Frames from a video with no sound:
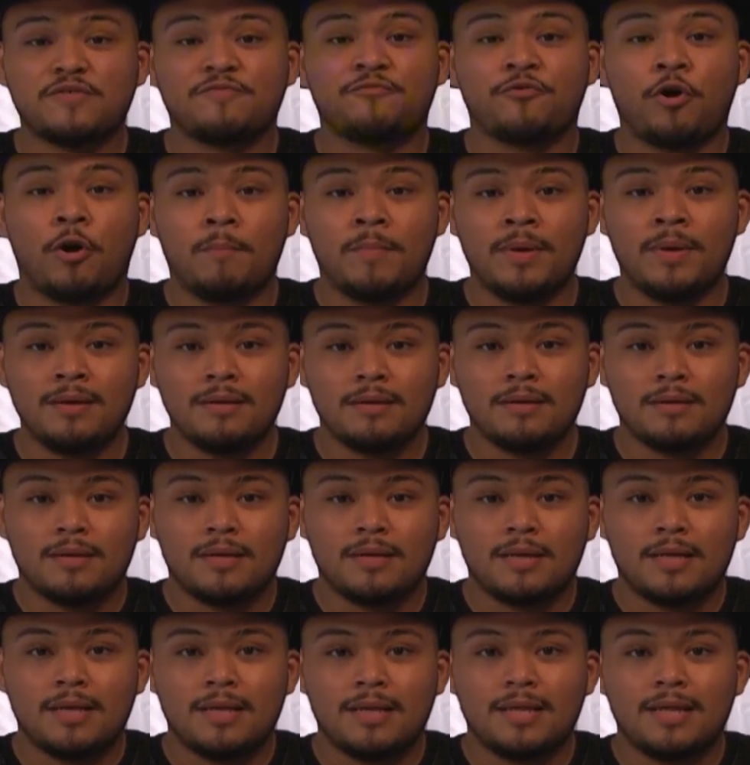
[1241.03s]
from it,
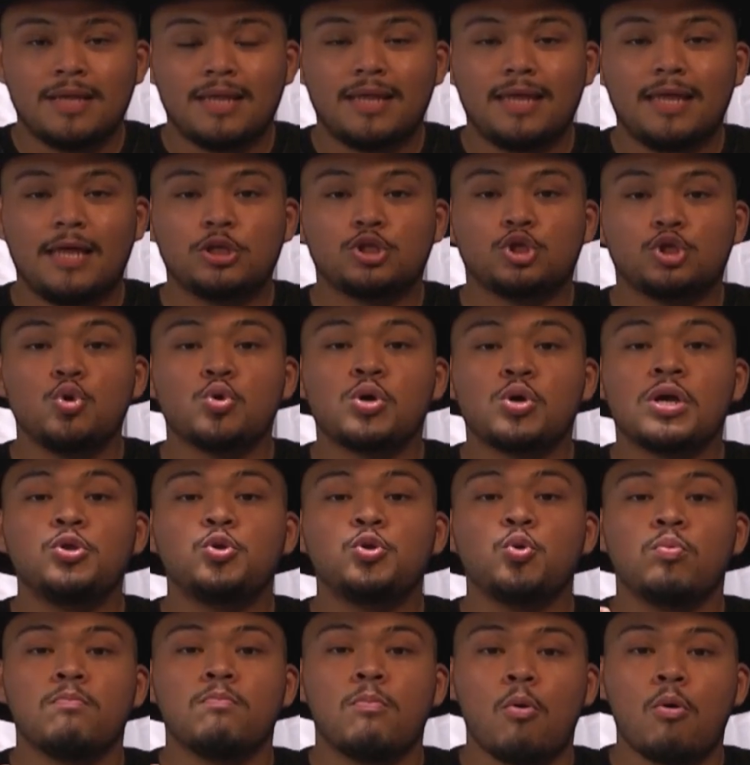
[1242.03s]
it's you can
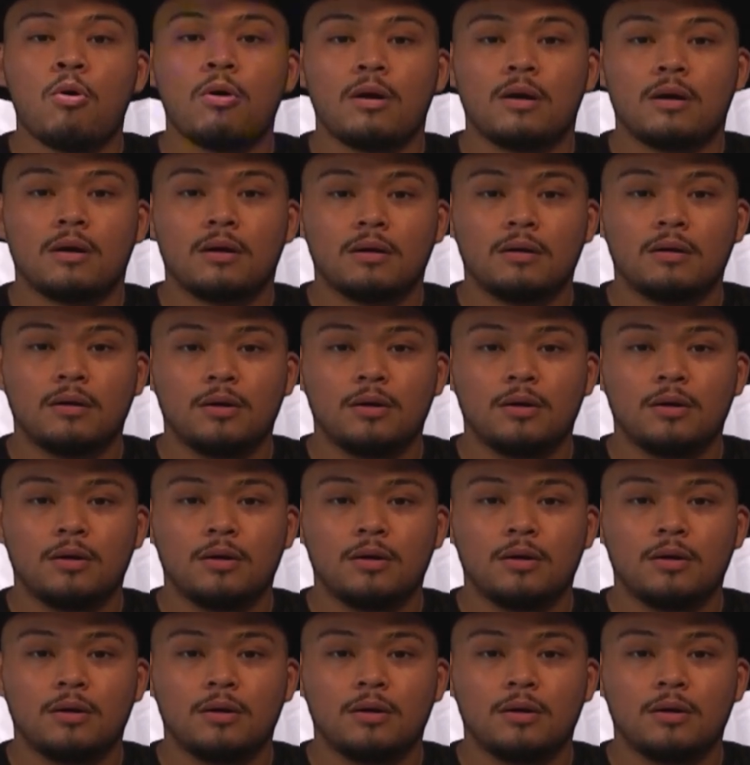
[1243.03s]
do more.